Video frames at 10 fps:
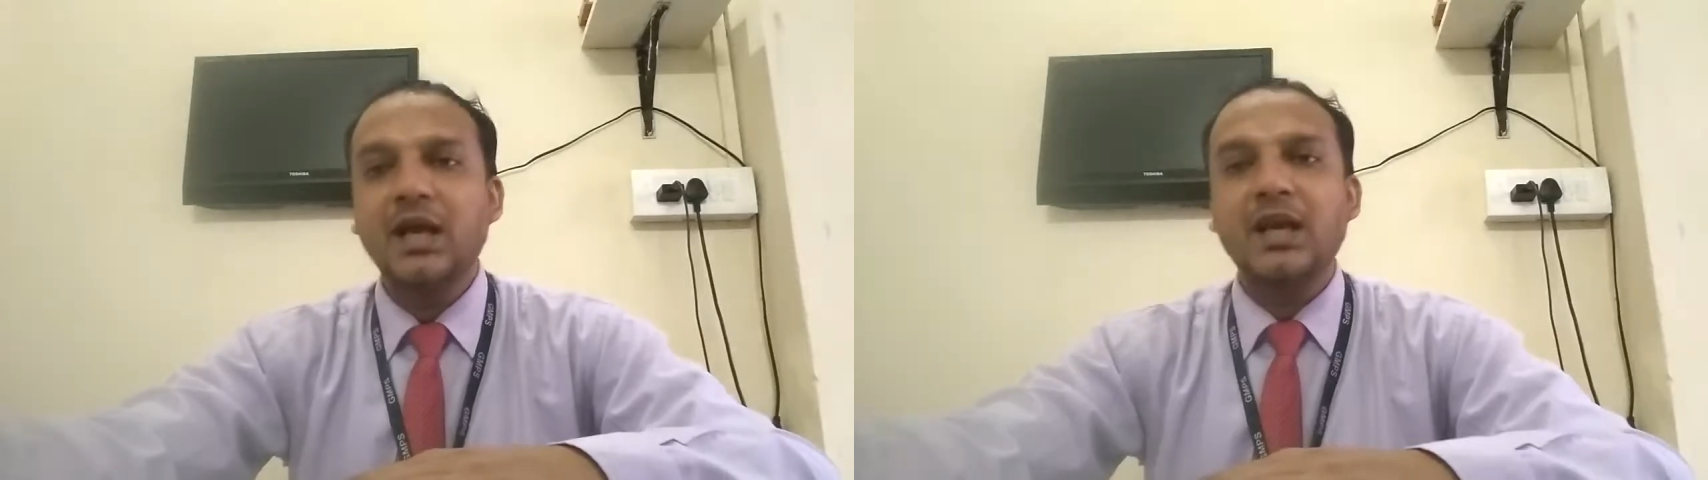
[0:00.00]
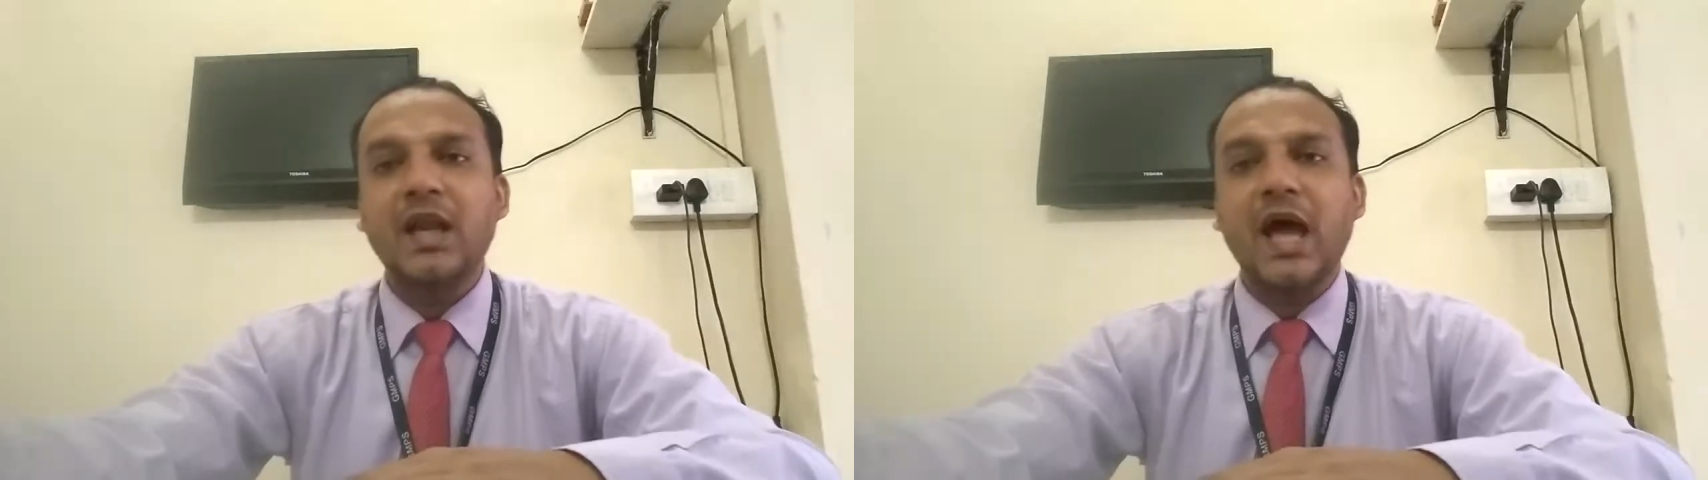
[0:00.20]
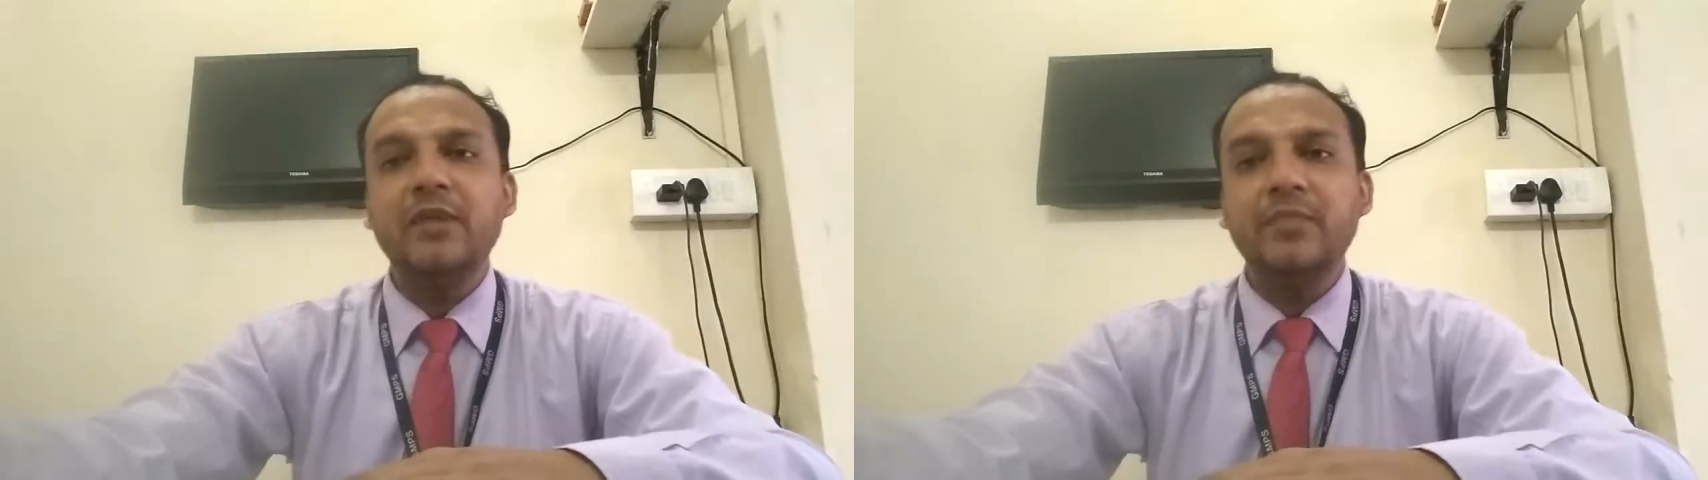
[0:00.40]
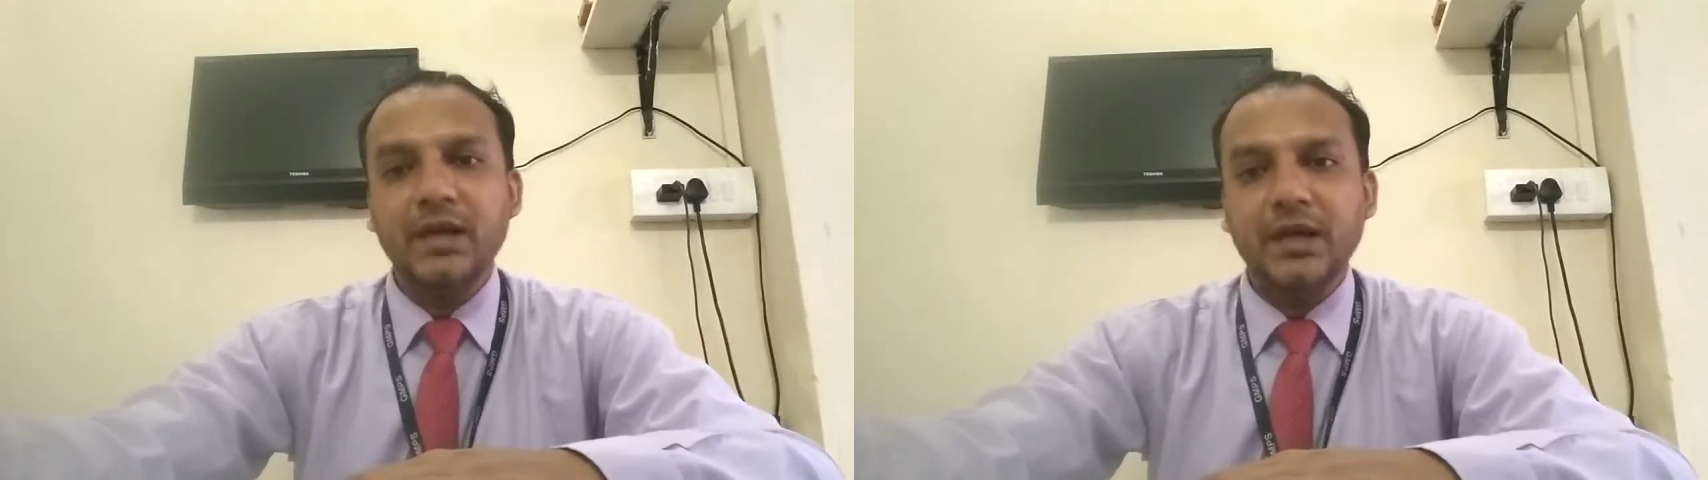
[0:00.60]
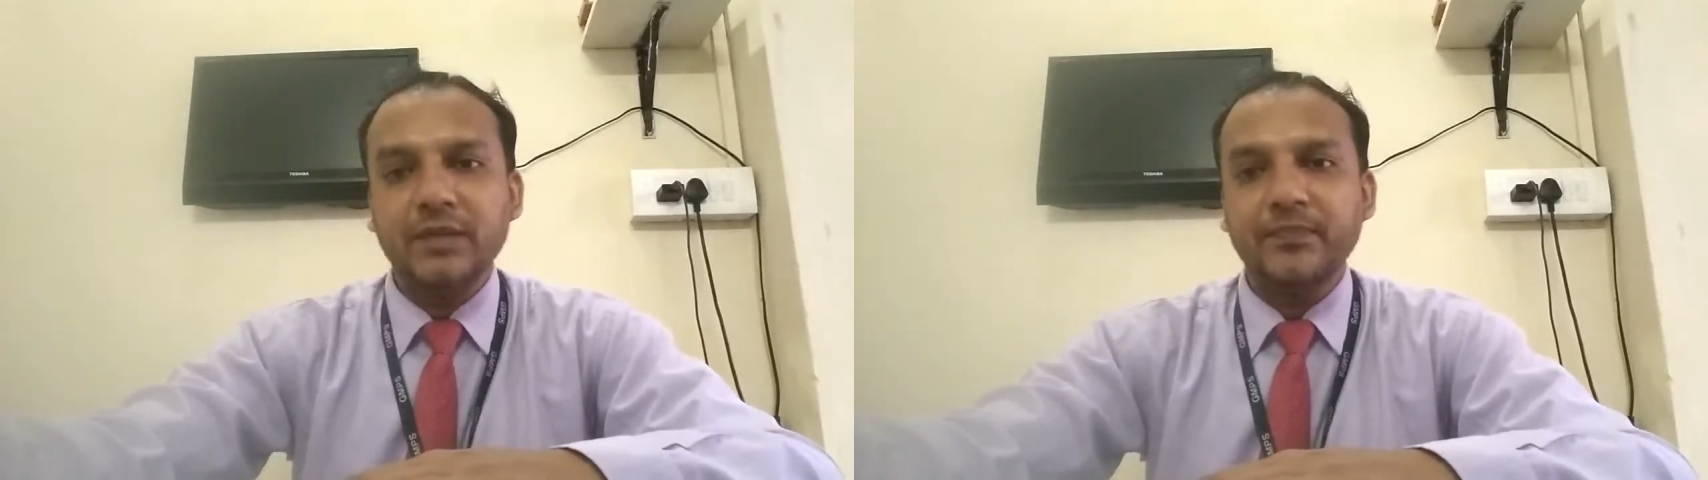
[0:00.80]

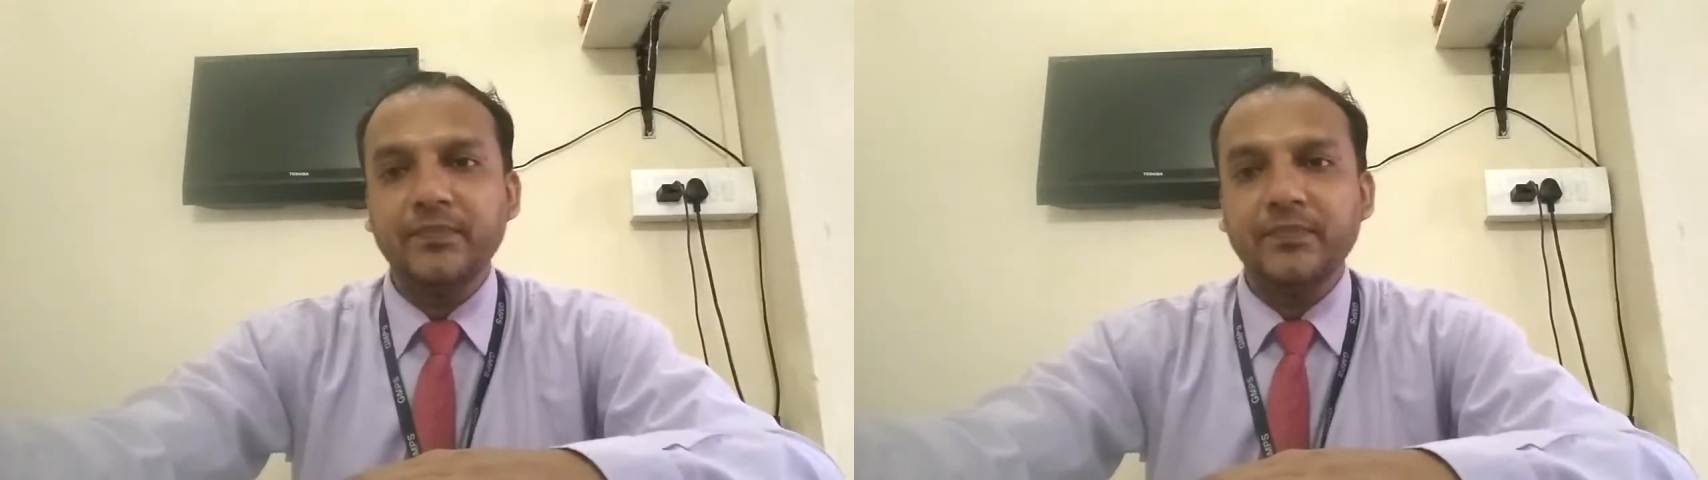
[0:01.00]
liability.